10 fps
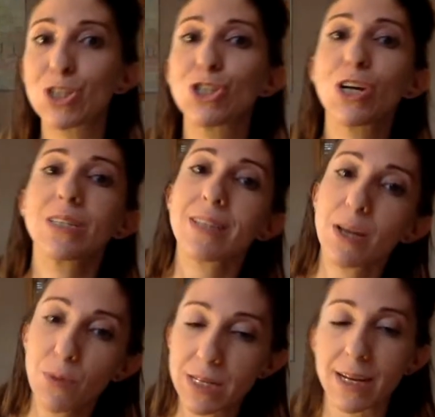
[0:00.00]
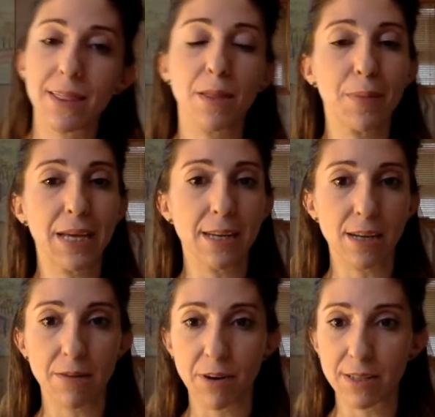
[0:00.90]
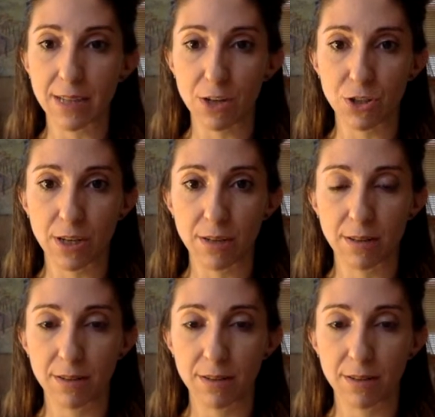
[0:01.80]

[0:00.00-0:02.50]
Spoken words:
just like we did at the beginning of our session.